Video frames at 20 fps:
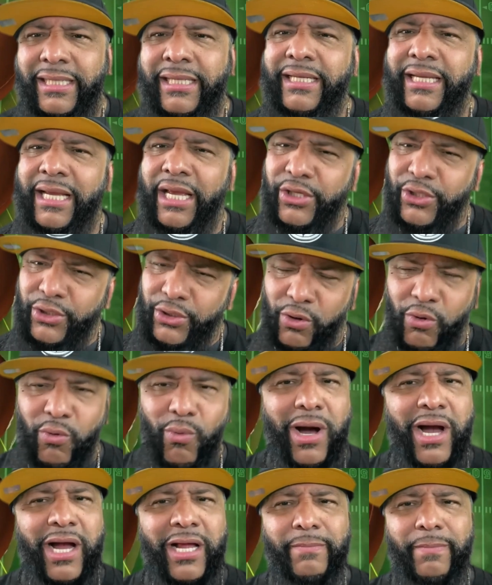And you know
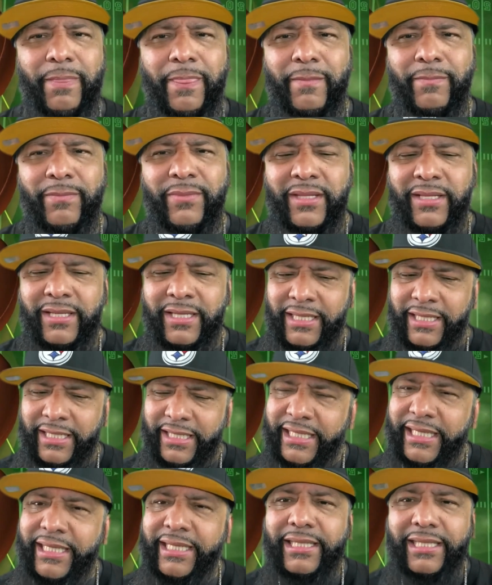what?
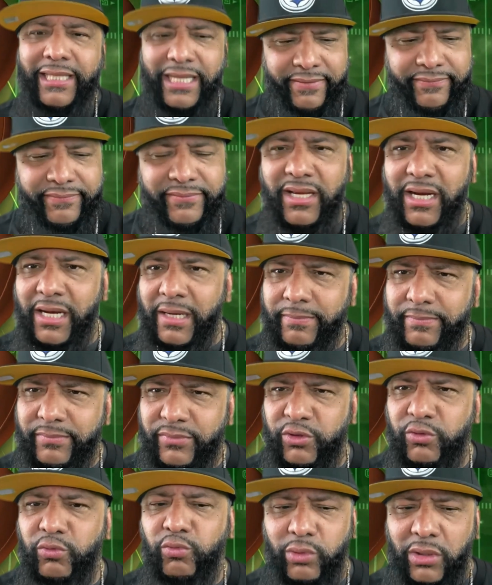He lived up
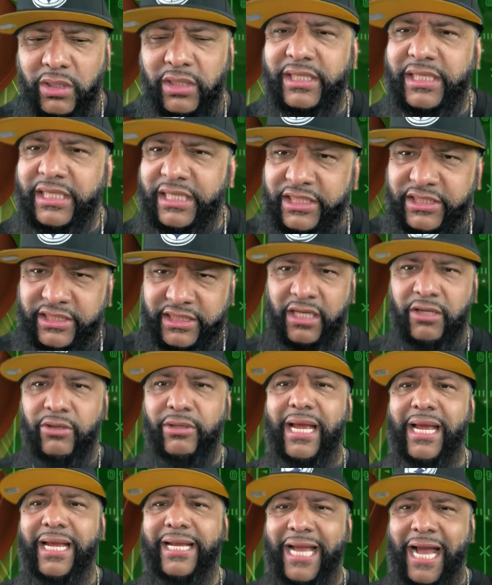to what he tell
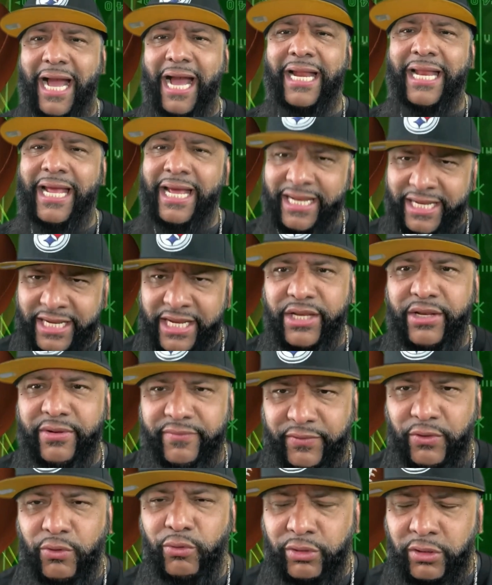that guy that
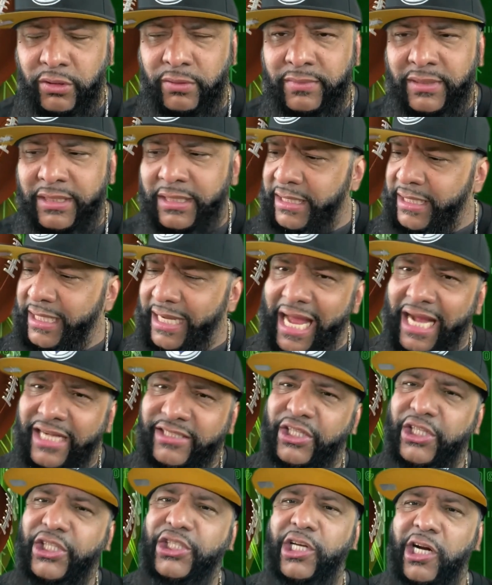interviewed him as
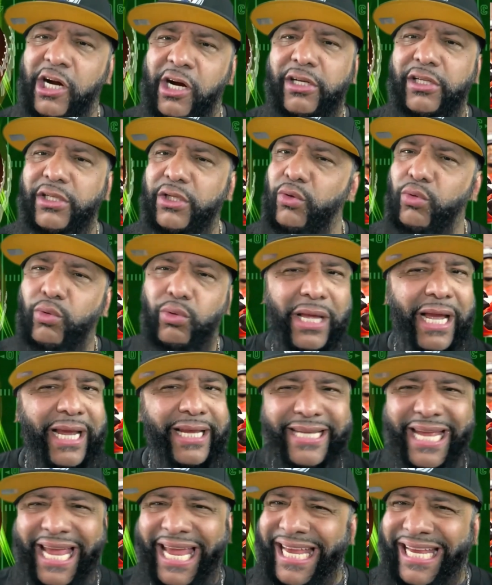a young little like
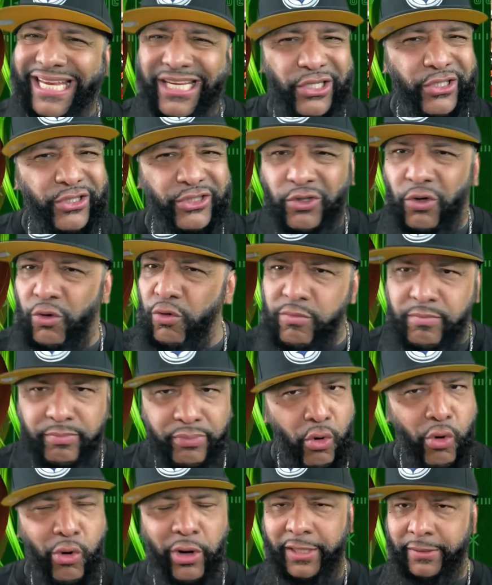eight years old
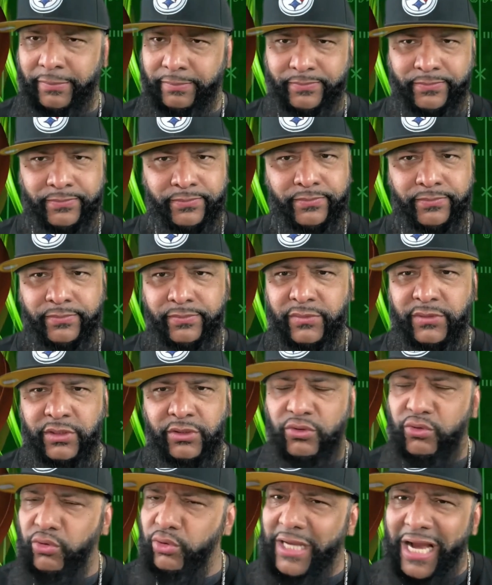boy.
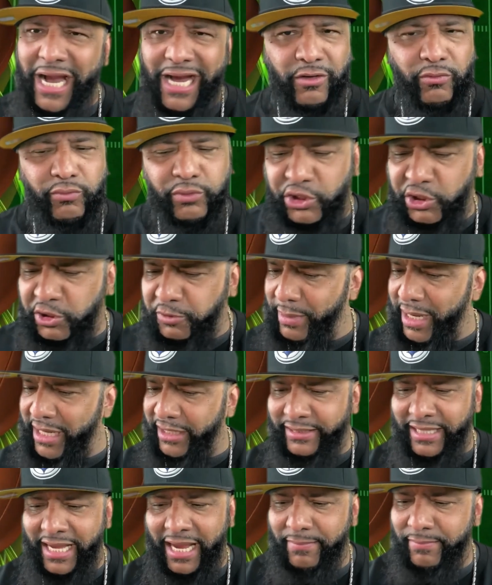You got to
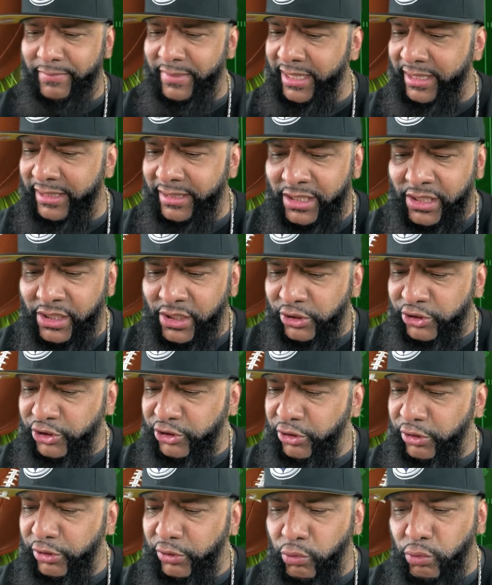respect that, man.
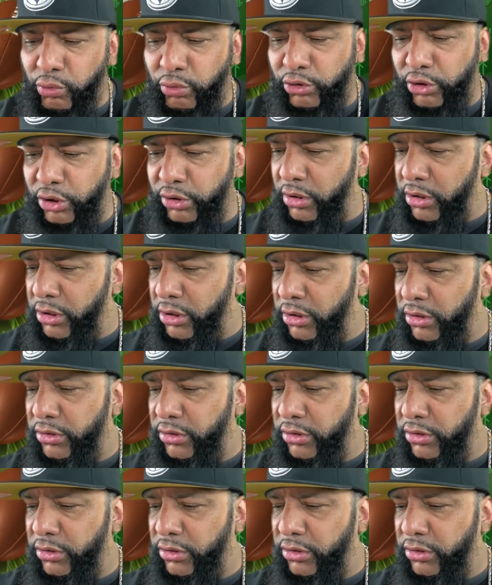Salute to all.